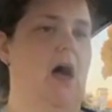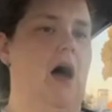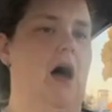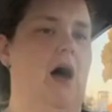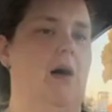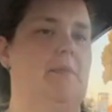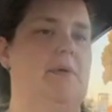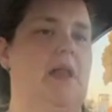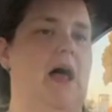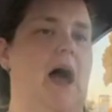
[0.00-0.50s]

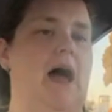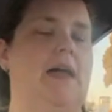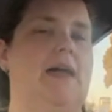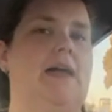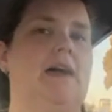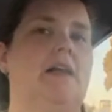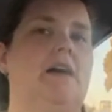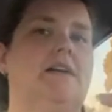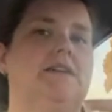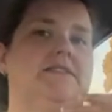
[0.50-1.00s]
I mean, I
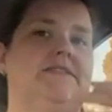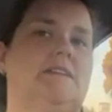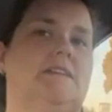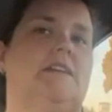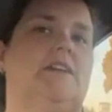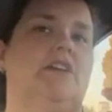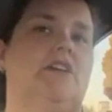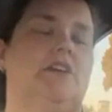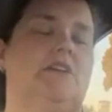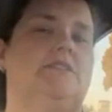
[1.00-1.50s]
cannot sit
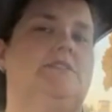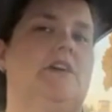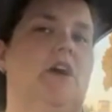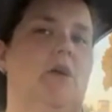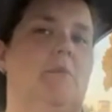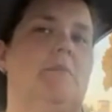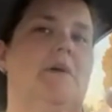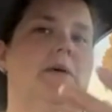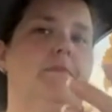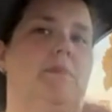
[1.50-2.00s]
here and
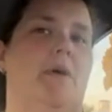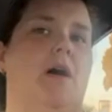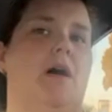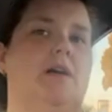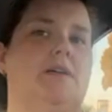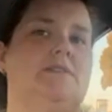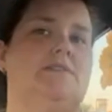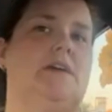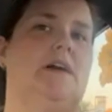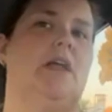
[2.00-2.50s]
tell my
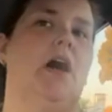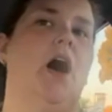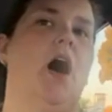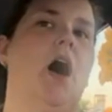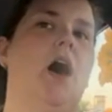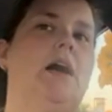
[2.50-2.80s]
boss that,